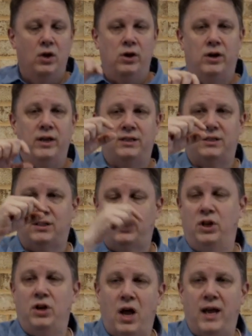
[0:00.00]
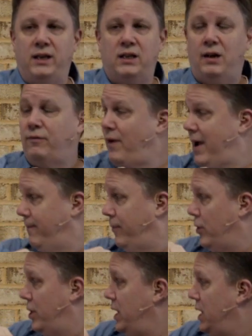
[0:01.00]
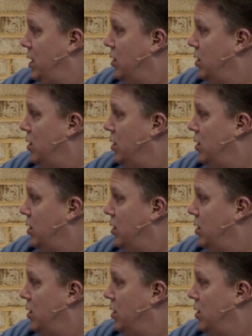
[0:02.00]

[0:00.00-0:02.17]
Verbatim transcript: Uh, it's tonight at 5.30